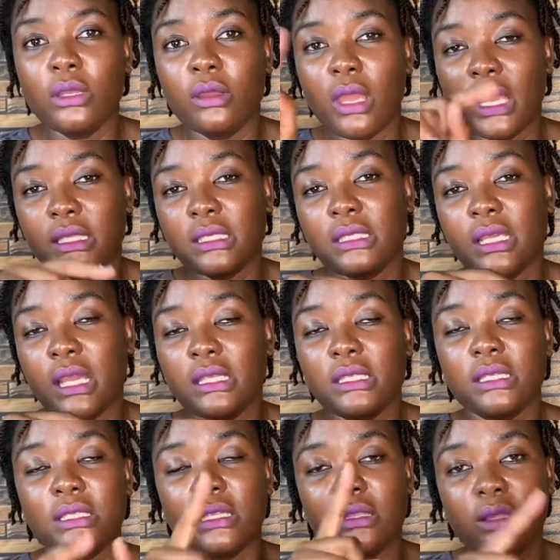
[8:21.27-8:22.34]
exercises
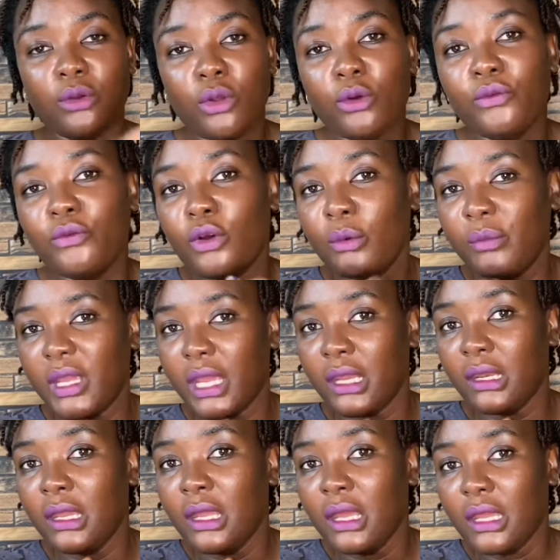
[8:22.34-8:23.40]
in the wrong form
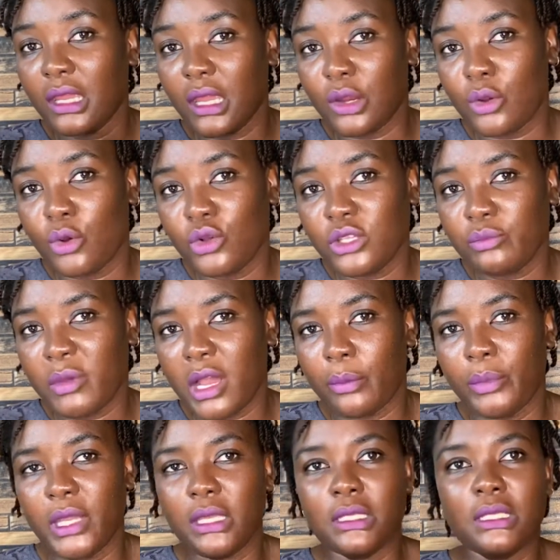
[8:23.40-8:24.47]
can cause back
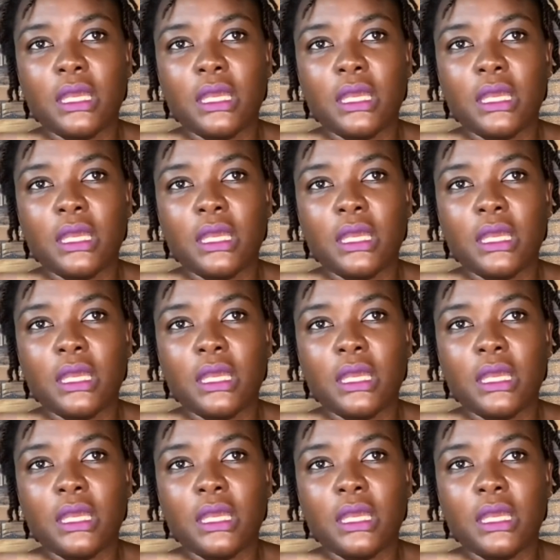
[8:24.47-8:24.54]
pains.